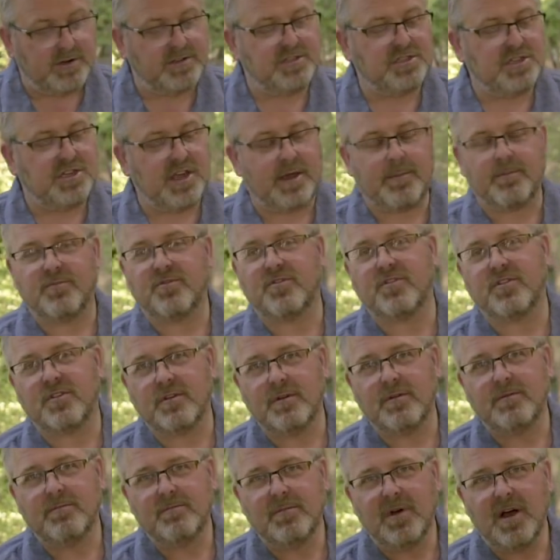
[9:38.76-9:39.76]
chips
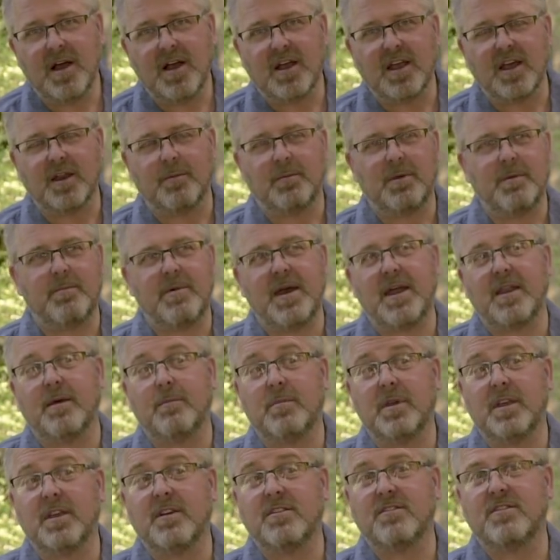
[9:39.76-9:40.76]
are going to be better,
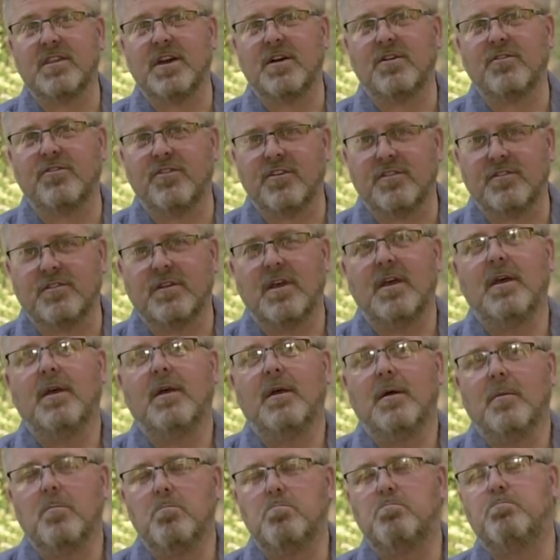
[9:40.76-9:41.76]
because they'll just
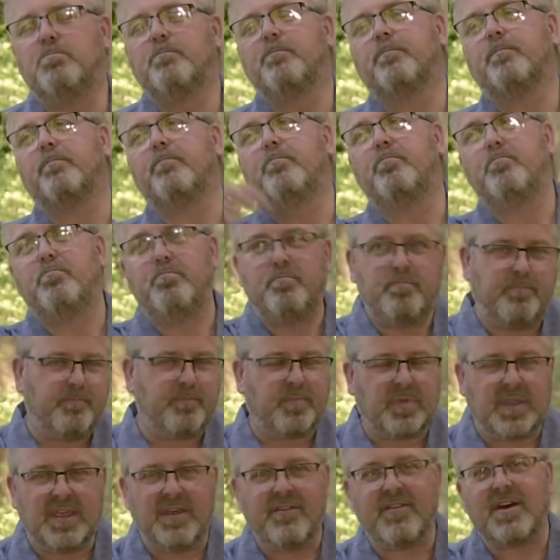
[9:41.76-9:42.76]

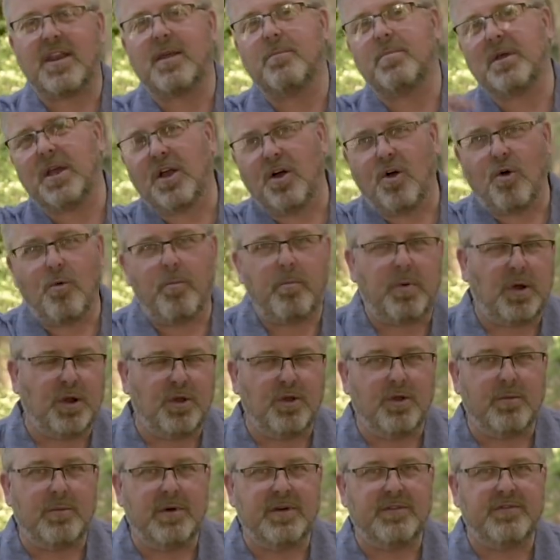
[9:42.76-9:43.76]
give out a big old
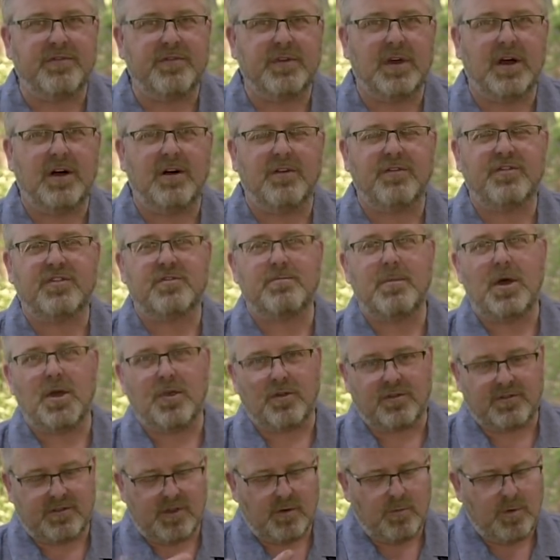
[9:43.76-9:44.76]
plume of
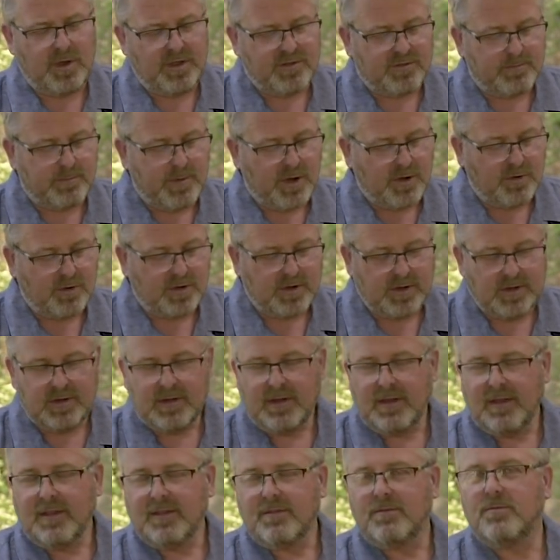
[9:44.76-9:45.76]
smoke. So we smoke
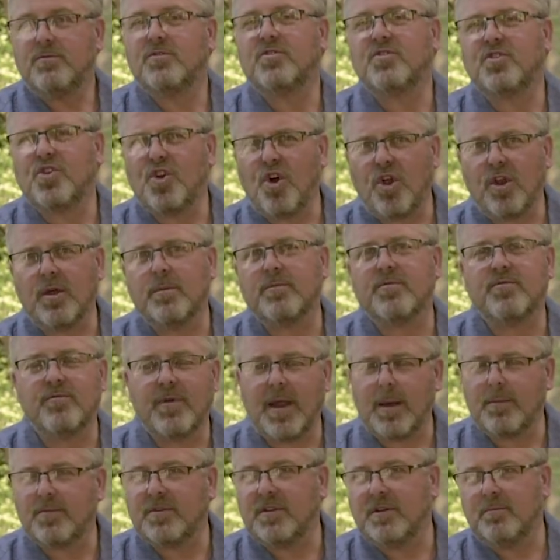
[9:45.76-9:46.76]
scallops
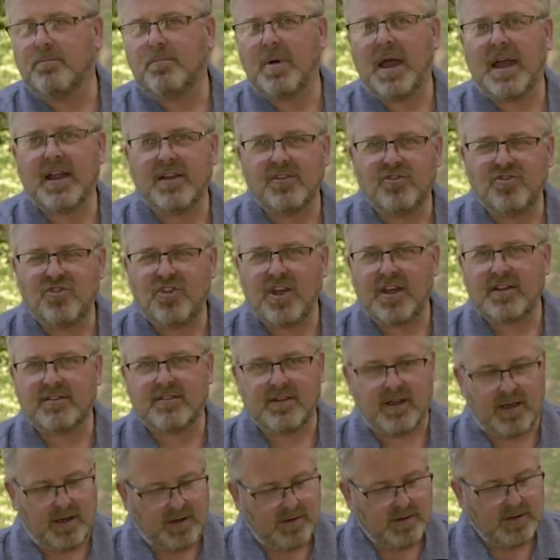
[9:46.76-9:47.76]
wrapped in
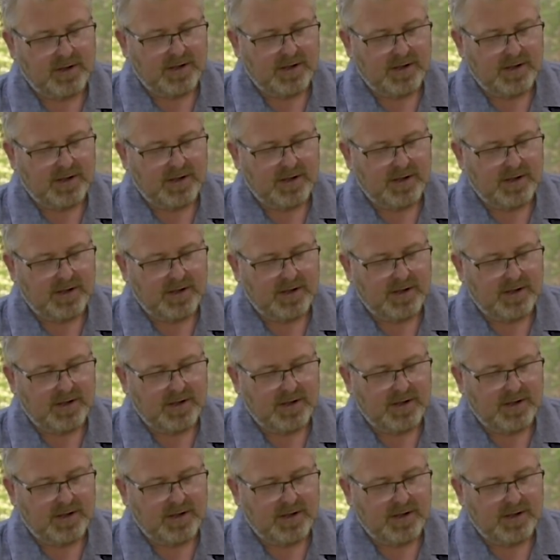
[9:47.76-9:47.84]
pancetta